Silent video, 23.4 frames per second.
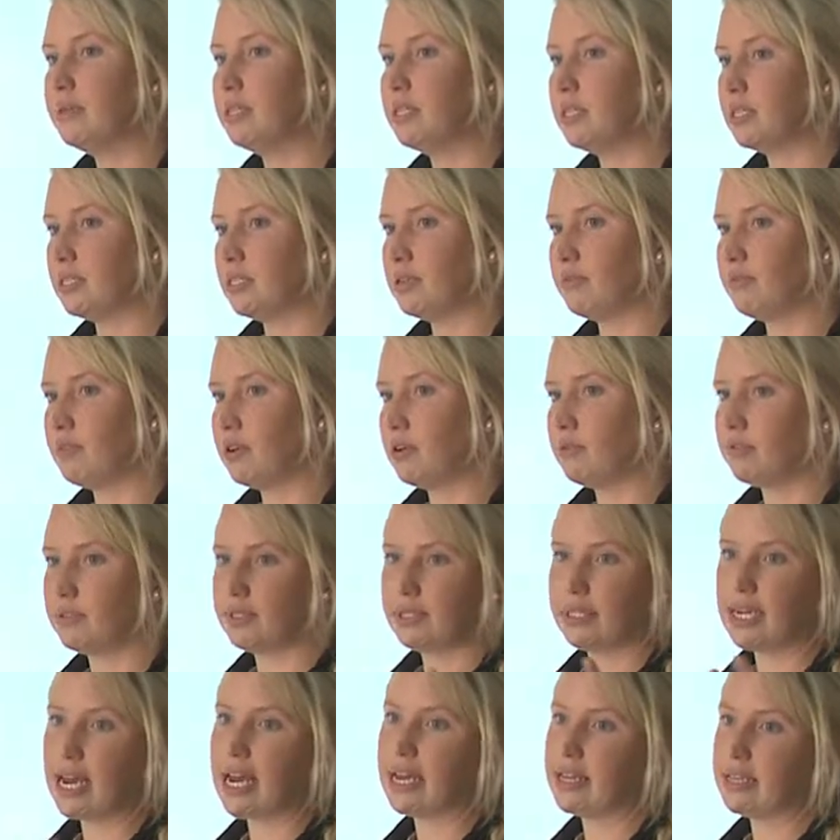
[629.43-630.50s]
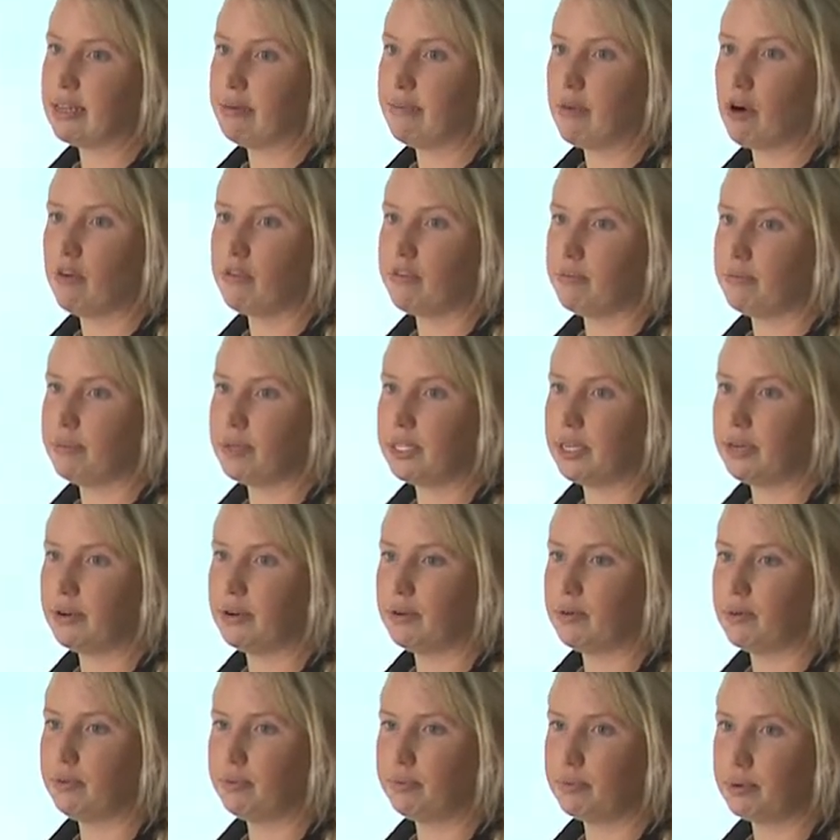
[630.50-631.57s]
it just involves taking them off the
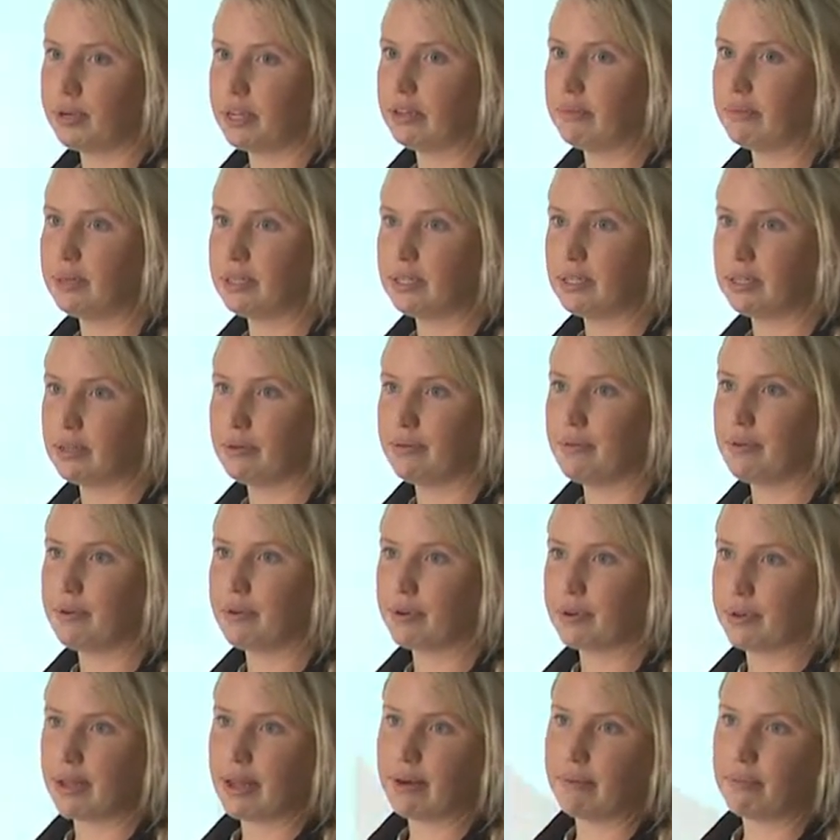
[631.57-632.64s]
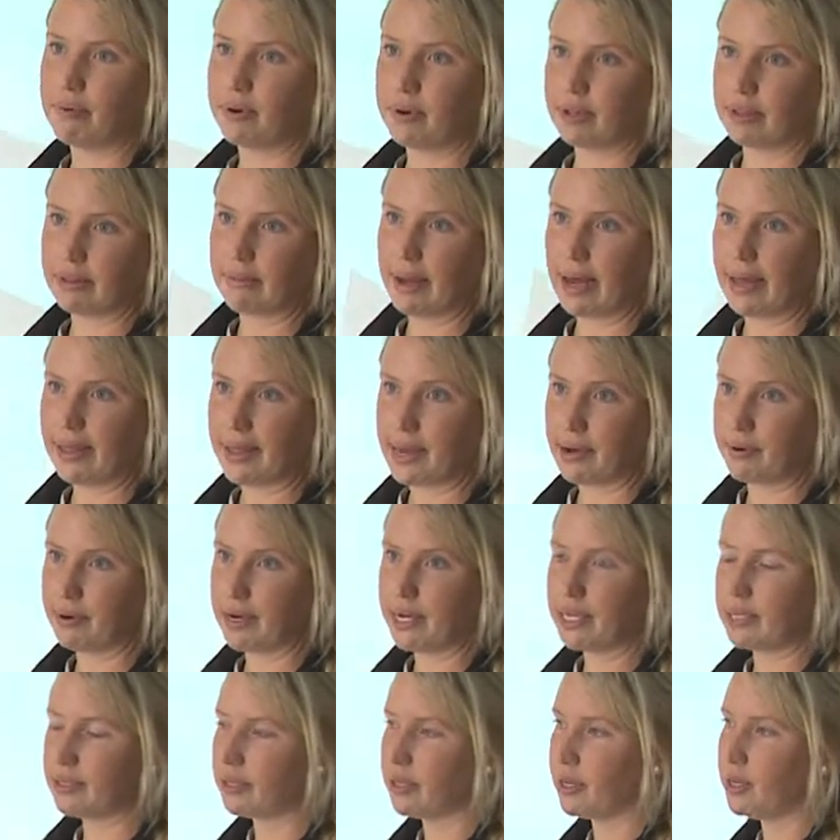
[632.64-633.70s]
material and putting them into the water and then putting them out that
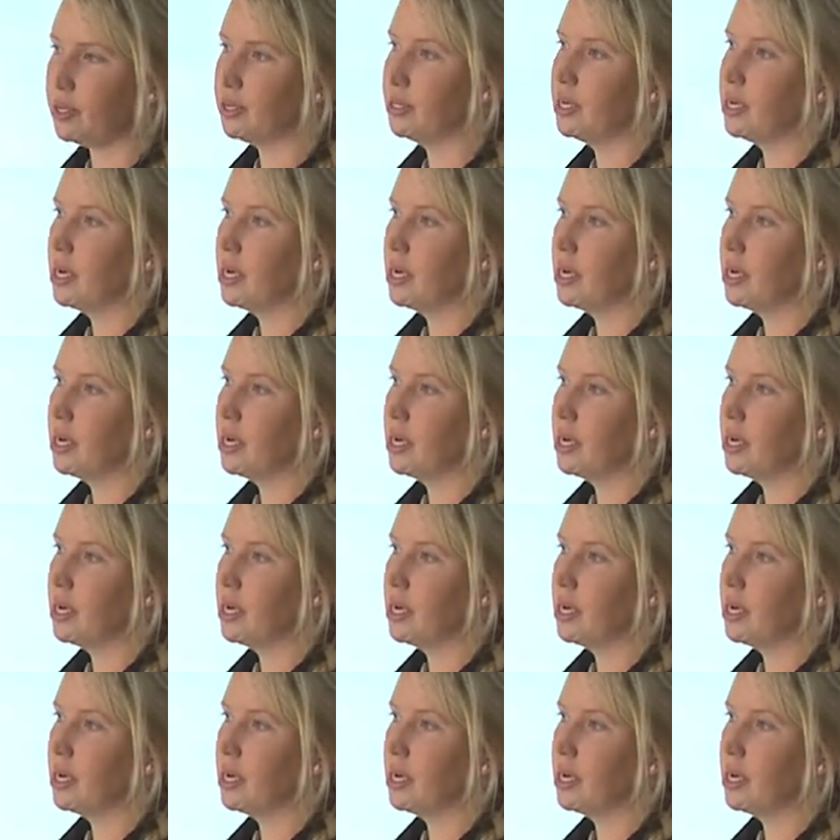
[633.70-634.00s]
way. So